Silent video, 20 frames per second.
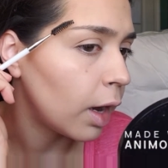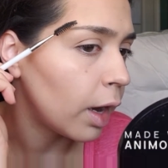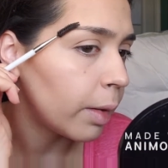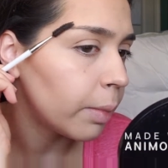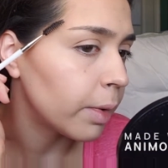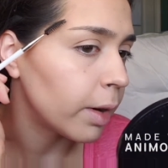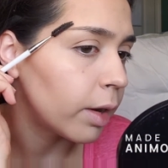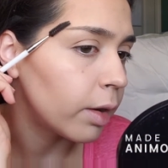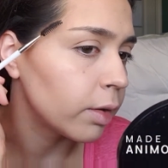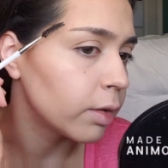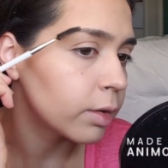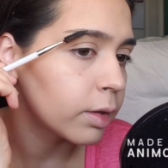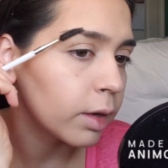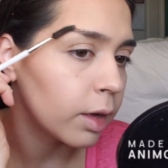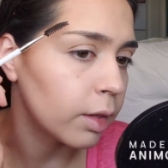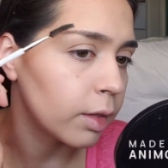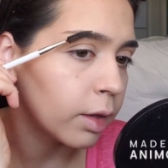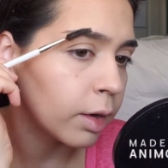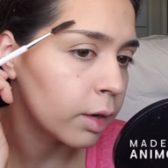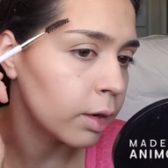eyebrows,
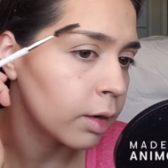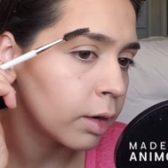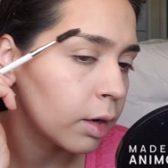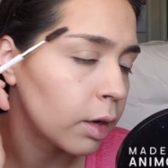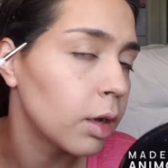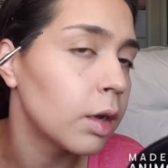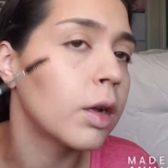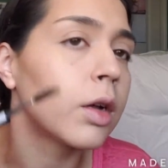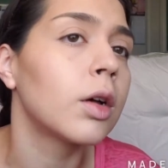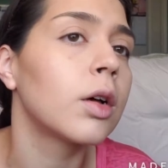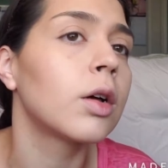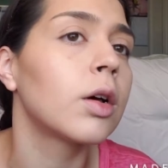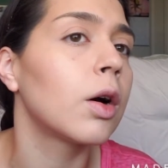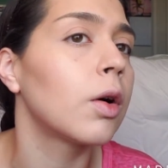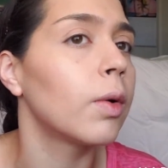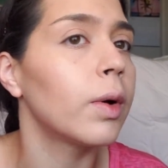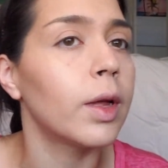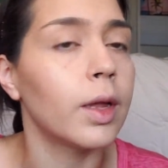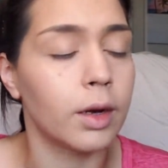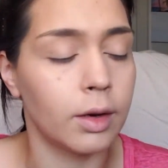and then
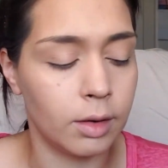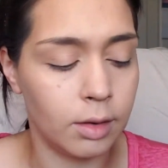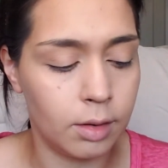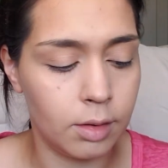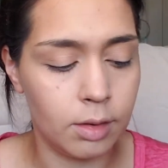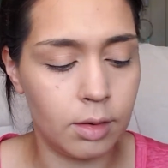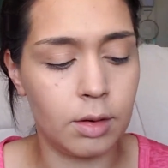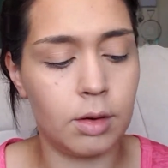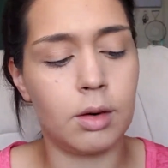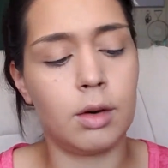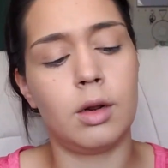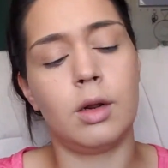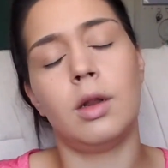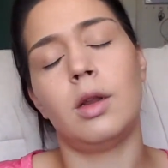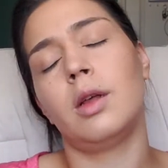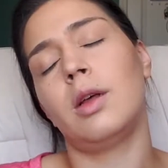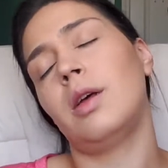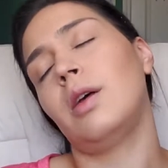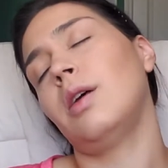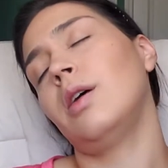go in.
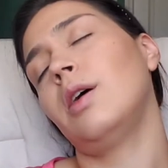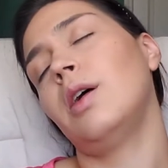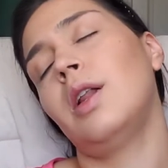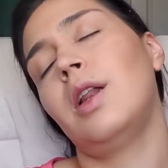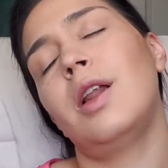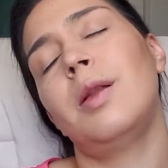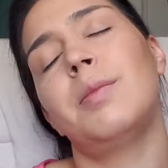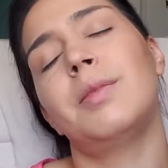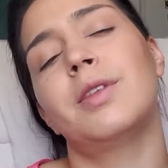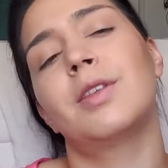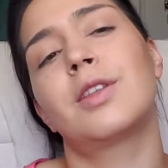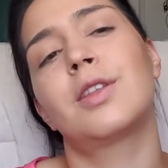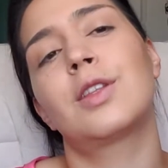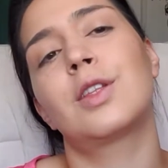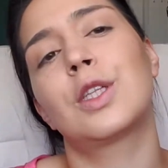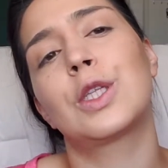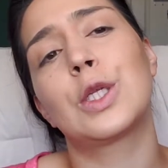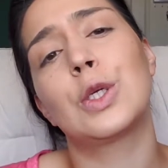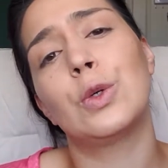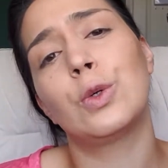Let me
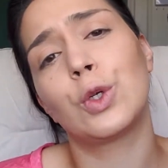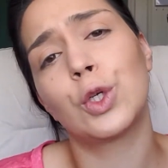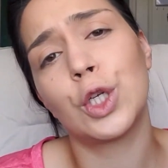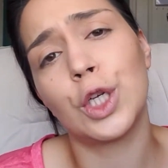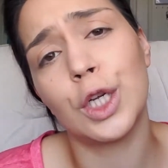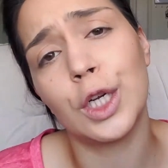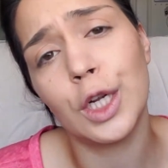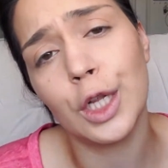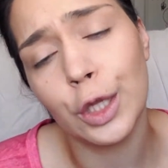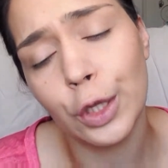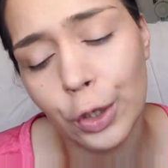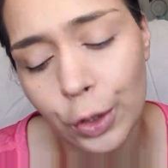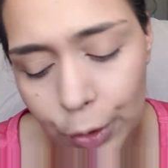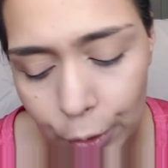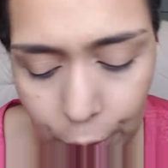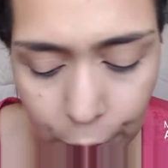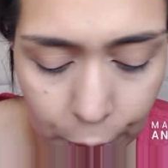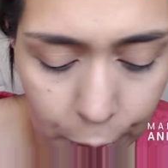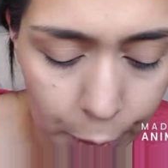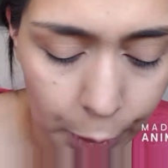scooch it in a
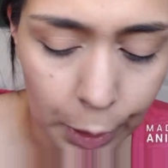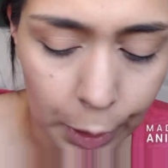little.